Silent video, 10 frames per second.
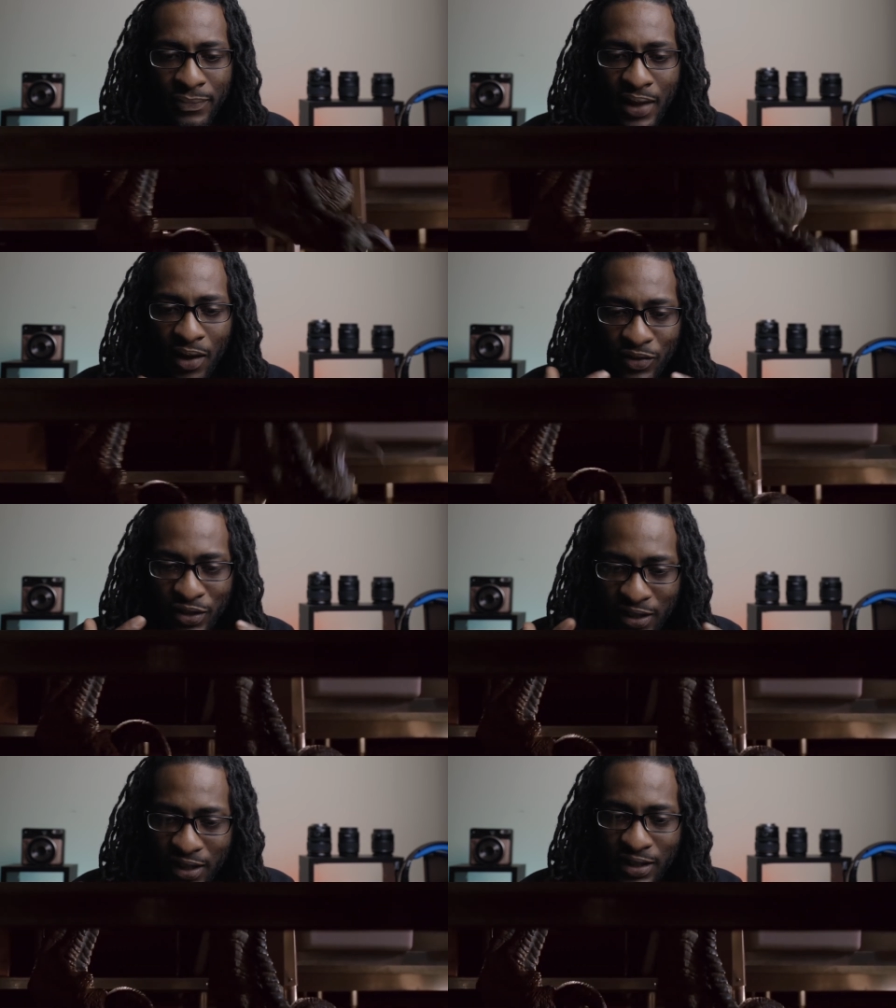Now I'm
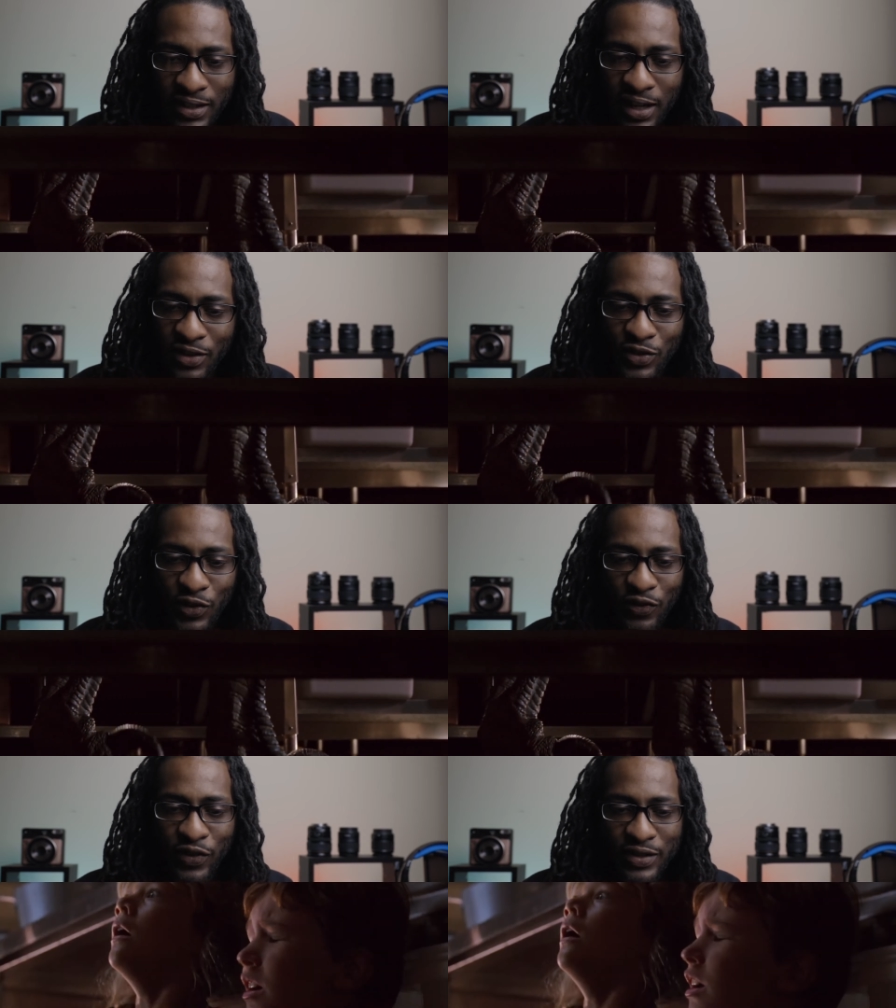seeing the
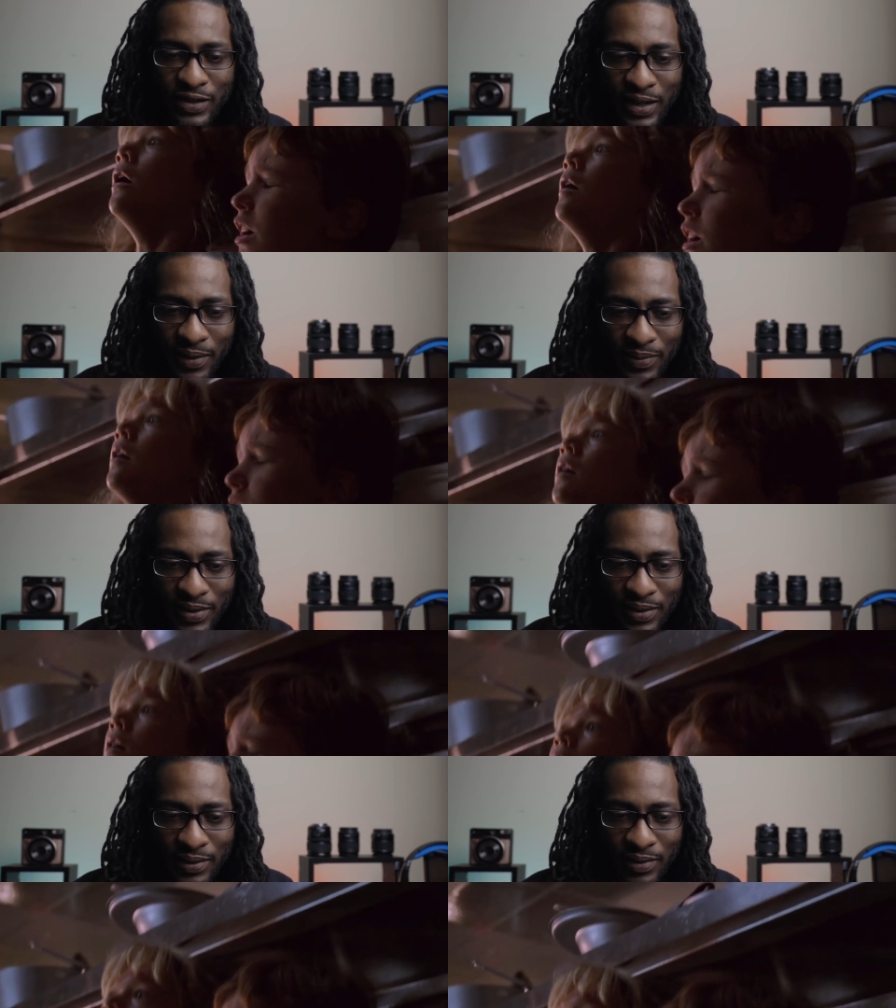dinosaur
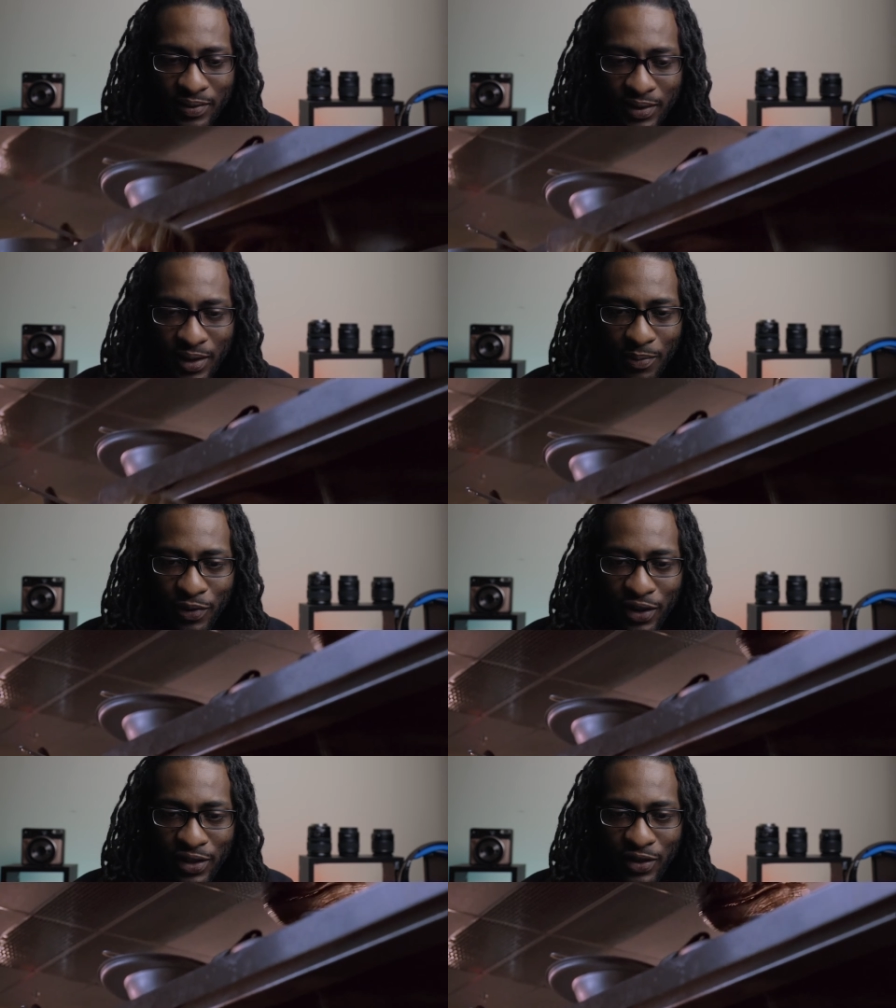footsteps. They're
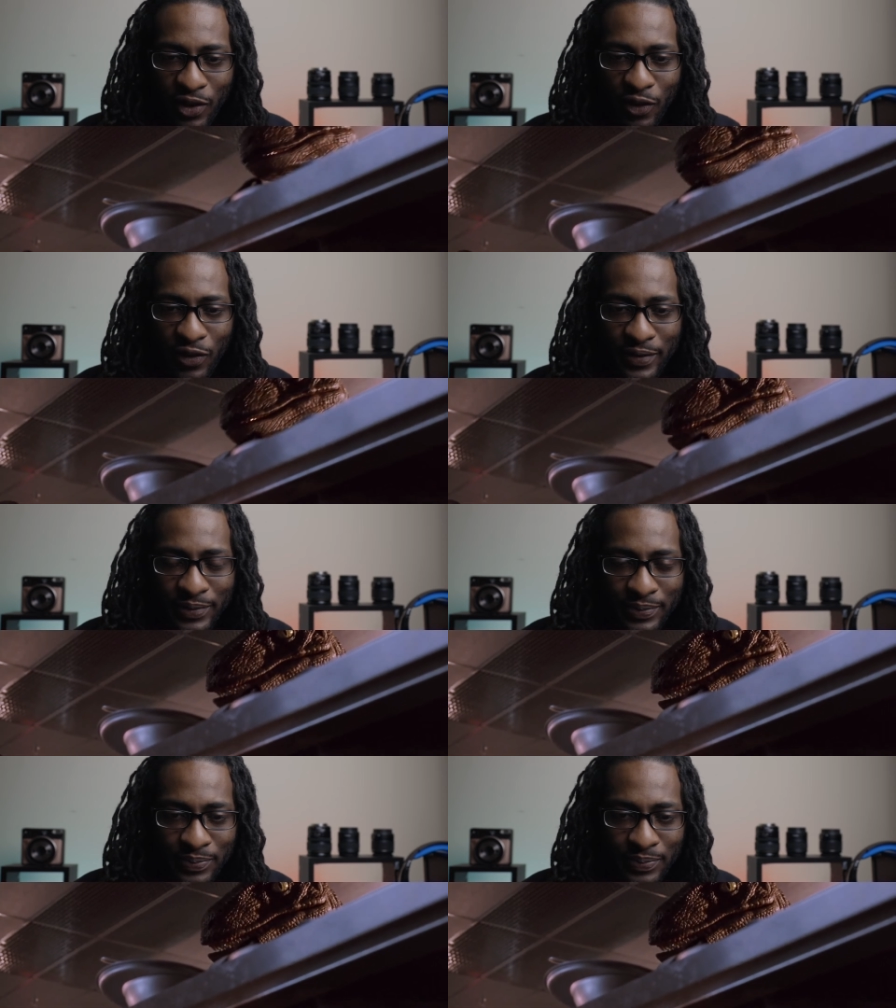breathing hard.